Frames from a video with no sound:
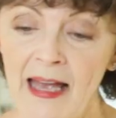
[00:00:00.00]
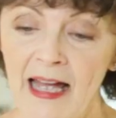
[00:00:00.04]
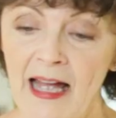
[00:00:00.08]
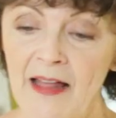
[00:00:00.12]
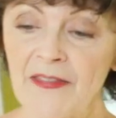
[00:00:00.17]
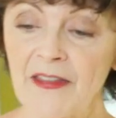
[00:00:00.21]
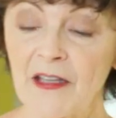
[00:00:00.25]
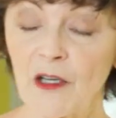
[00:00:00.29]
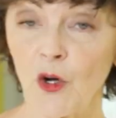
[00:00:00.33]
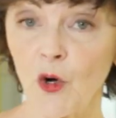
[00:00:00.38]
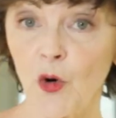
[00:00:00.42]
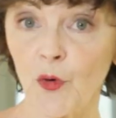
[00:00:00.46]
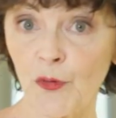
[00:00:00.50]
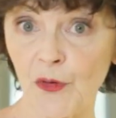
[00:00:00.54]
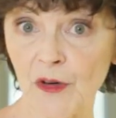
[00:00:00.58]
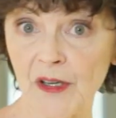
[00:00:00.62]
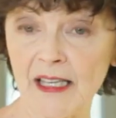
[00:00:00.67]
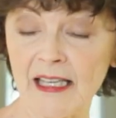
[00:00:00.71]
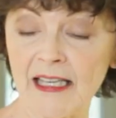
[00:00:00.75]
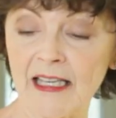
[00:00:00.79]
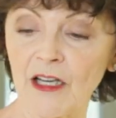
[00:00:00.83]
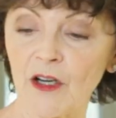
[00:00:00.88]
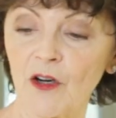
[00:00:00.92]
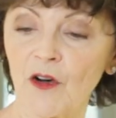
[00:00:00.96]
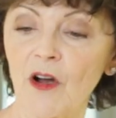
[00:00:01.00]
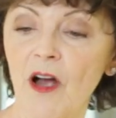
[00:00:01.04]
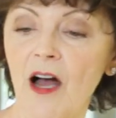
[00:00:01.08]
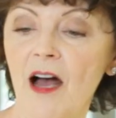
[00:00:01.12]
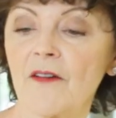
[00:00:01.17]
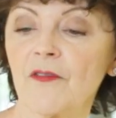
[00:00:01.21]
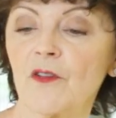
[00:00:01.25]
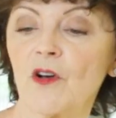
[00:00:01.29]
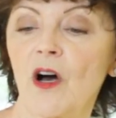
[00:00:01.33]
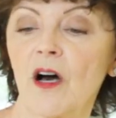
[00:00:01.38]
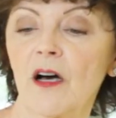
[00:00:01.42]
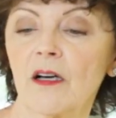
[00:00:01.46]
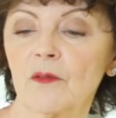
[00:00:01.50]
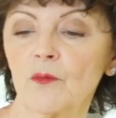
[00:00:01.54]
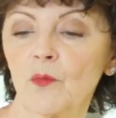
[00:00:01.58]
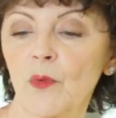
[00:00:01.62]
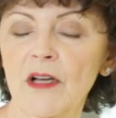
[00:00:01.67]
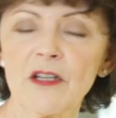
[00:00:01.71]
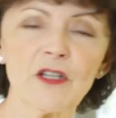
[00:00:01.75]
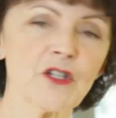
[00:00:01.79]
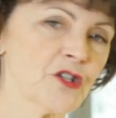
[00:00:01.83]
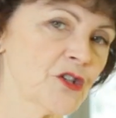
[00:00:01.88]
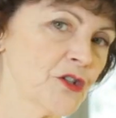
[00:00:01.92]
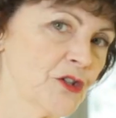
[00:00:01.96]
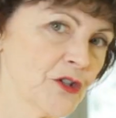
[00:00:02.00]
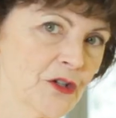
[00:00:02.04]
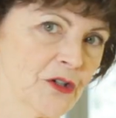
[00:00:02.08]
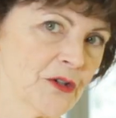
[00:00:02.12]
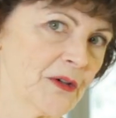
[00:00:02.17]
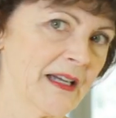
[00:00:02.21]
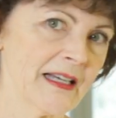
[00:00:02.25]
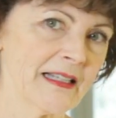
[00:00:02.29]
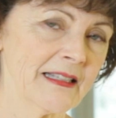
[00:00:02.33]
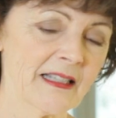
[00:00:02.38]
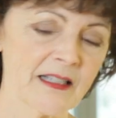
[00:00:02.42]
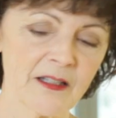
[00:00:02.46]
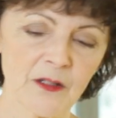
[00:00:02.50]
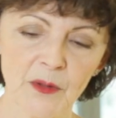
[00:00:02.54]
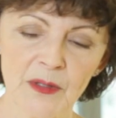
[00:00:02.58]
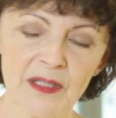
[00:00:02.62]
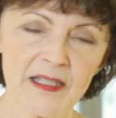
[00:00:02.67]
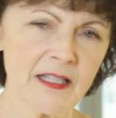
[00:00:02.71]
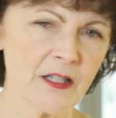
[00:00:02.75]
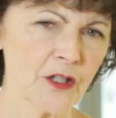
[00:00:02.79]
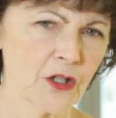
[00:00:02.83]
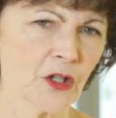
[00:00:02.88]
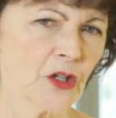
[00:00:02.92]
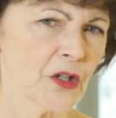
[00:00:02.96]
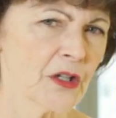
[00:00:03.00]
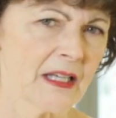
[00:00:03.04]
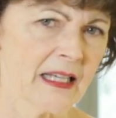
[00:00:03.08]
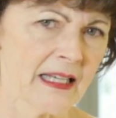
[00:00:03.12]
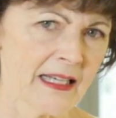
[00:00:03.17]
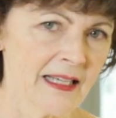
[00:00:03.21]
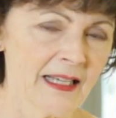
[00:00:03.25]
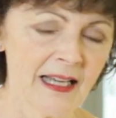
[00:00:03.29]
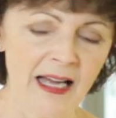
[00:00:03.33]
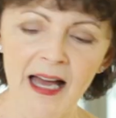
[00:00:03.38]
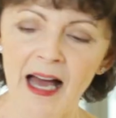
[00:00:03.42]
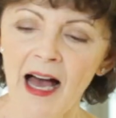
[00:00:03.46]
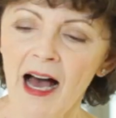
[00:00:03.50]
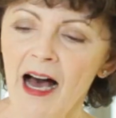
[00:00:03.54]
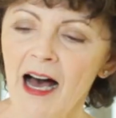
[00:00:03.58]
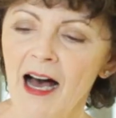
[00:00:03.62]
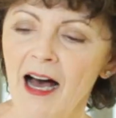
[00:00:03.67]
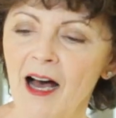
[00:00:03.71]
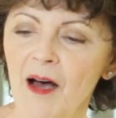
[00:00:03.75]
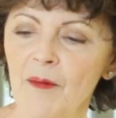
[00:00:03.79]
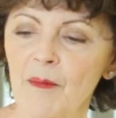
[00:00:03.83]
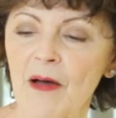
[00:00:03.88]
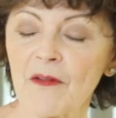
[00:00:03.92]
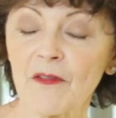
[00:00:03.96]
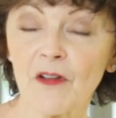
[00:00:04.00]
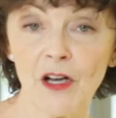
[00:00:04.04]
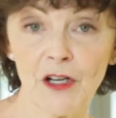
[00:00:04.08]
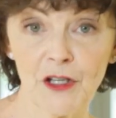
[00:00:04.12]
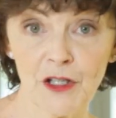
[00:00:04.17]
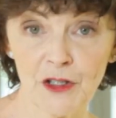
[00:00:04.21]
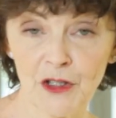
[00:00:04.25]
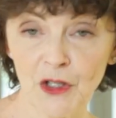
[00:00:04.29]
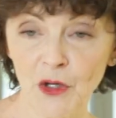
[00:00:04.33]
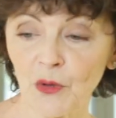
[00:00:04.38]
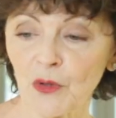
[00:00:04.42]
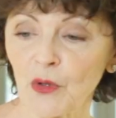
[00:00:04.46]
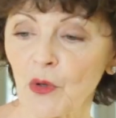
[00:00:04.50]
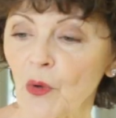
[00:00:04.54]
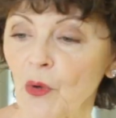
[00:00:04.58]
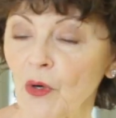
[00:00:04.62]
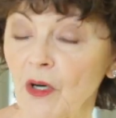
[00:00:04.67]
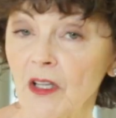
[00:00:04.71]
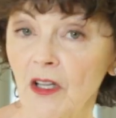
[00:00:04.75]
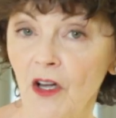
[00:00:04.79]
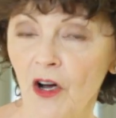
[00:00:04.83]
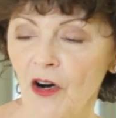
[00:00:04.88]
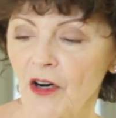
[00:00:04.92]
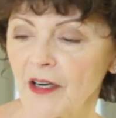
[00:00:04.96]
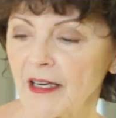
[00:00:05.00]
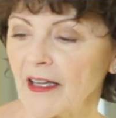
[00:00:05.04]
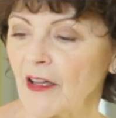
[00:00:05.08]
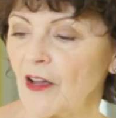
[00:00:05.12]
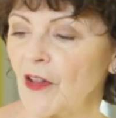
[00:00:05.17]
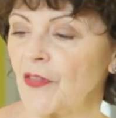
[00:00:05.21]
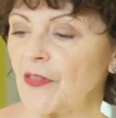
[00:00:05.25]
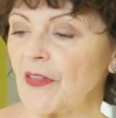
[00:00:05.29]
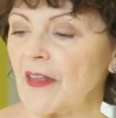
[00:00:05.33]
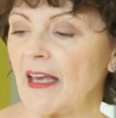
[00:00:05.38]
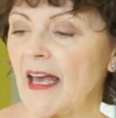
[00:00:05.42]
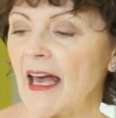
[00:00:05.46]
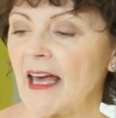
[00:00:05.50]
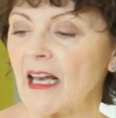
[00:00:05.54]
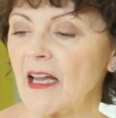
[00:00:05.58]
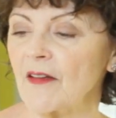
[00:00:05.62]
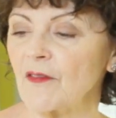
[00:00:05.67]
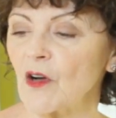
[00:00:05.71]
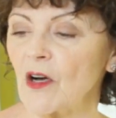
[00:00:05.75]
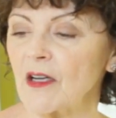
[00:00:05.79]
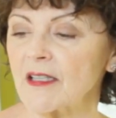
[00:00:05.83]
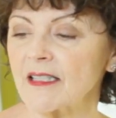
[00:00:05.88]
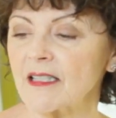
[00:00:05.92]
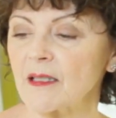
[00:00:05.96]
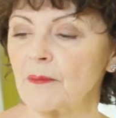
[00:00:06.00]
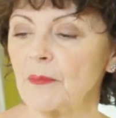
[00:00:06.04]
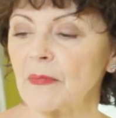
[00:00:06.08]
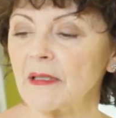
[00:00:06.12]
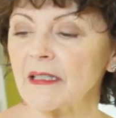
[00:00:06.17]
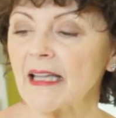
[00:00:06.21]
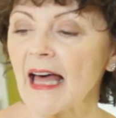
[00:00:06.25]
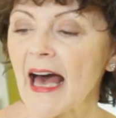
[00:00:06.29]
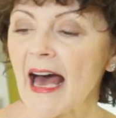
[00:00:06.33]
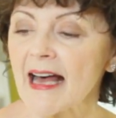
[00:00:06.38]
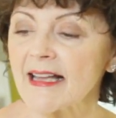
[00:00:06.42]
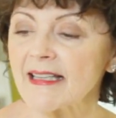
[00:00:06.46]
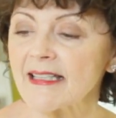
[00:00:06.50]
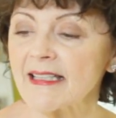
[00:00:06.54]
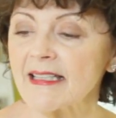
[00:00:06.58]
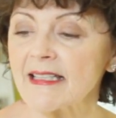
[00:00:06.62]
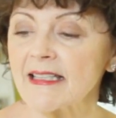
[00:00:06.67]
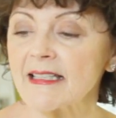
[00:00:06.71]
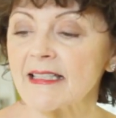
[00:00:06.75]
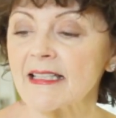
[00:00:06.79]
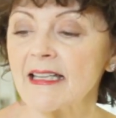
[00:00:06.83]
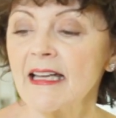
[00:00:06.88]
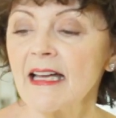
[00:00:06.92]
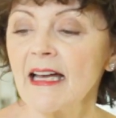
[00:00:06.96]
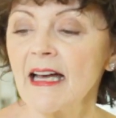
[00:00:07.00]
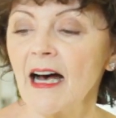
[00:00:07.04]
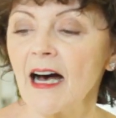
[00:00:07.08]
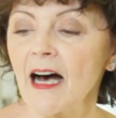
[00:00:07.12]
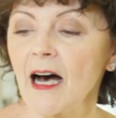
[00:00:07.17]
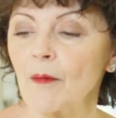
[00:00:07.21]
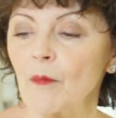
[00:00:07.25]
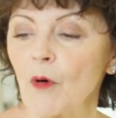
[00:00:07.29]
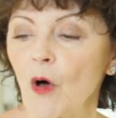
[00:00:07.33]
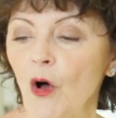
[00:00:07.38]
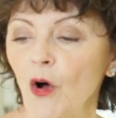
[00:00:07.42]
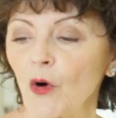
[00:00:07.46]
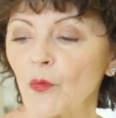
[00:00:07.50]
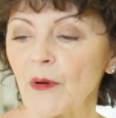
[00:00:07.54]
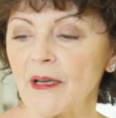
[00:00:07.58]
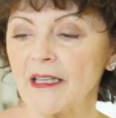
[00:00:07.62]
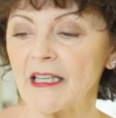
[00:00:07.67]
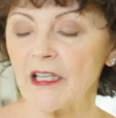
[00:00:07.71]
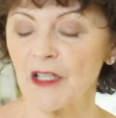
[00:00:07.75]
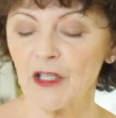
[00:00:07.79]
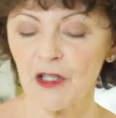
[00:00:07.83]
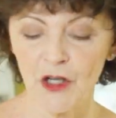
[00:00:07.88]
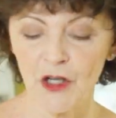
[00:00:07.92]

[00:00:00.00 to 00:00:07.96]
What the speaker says: And then over here, I've got white sugar. Hello, it's a cookie. I've got canola oil, heart healthy, and I've got some molasses all ready to